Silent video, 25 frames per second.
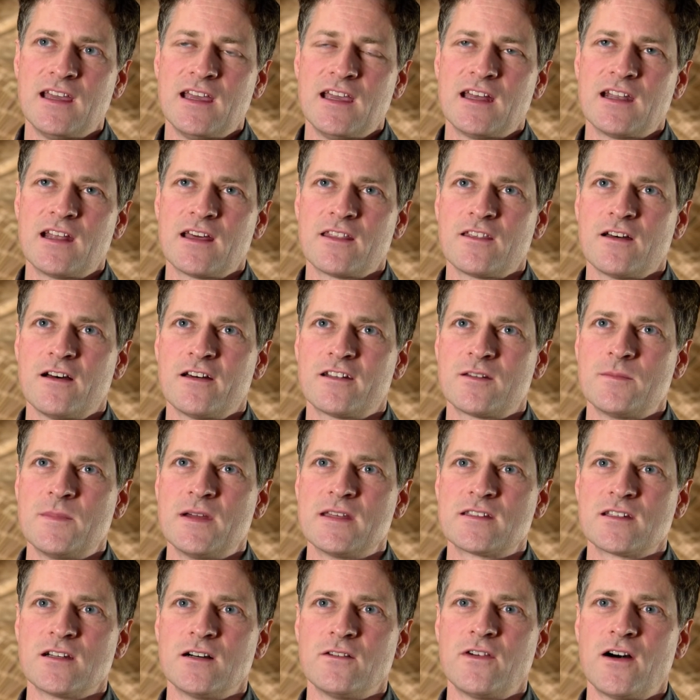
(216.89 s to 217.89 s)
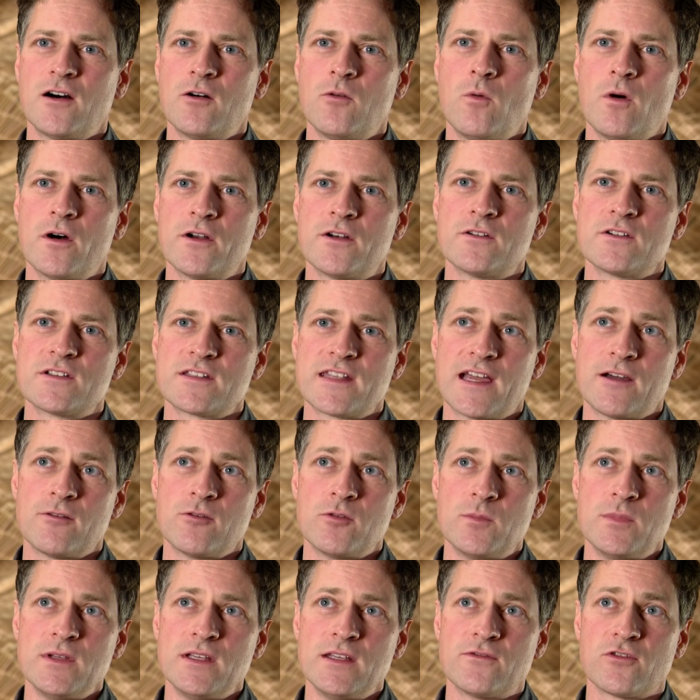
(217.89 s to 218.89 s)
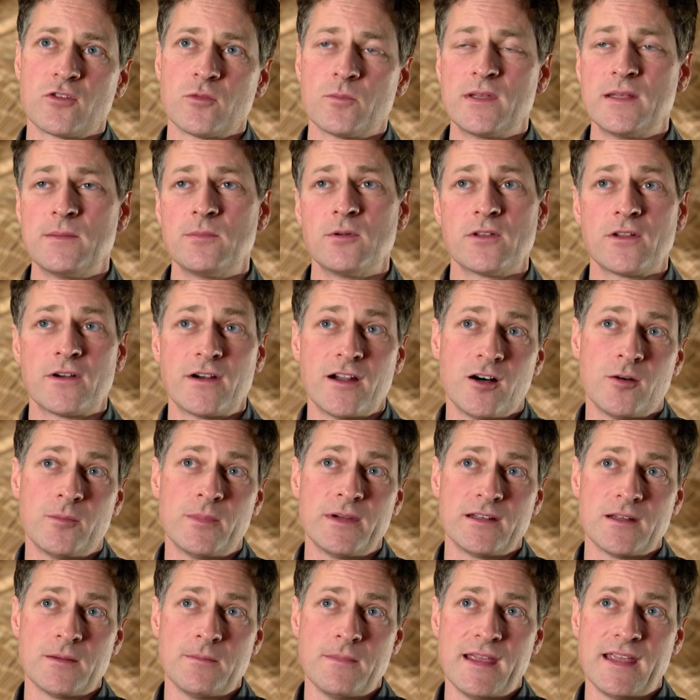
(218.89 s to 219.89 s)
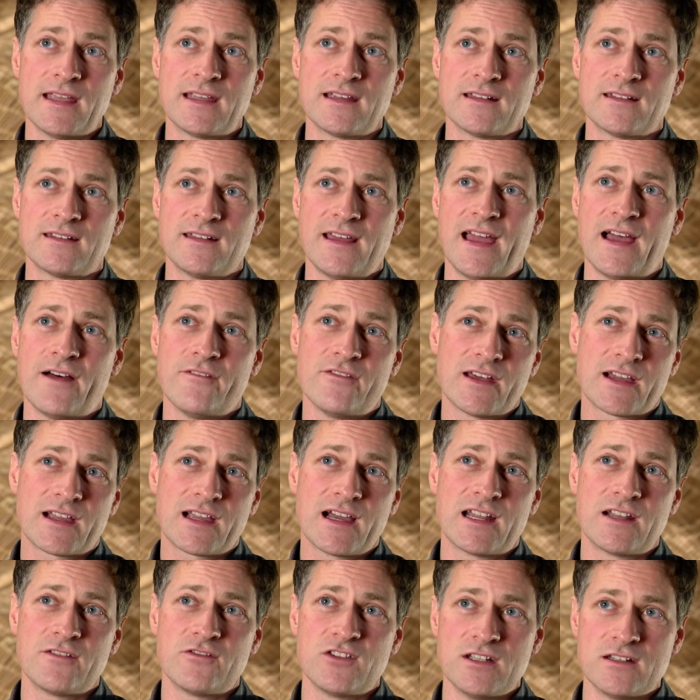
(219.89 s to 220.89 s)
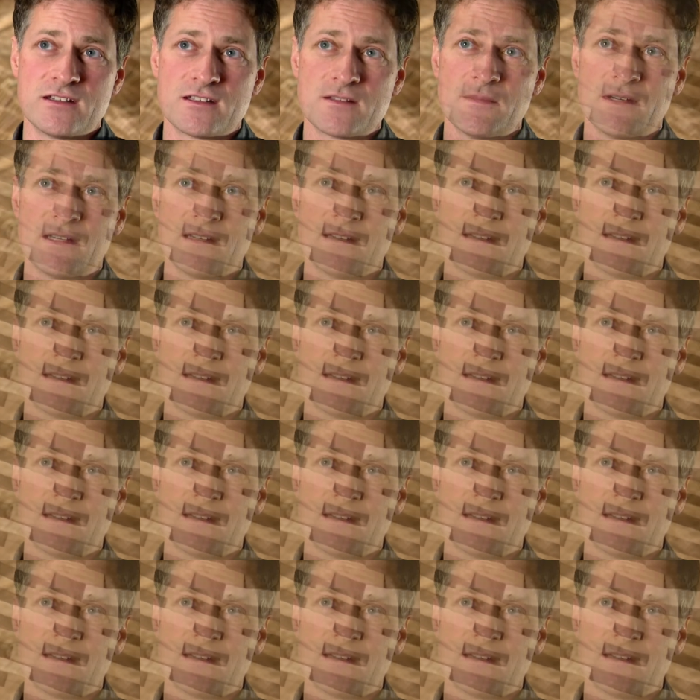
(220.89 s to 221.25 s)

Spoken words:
And I thought to myself how wondrous that would be for people that are helping to make it, to have that kind of intimate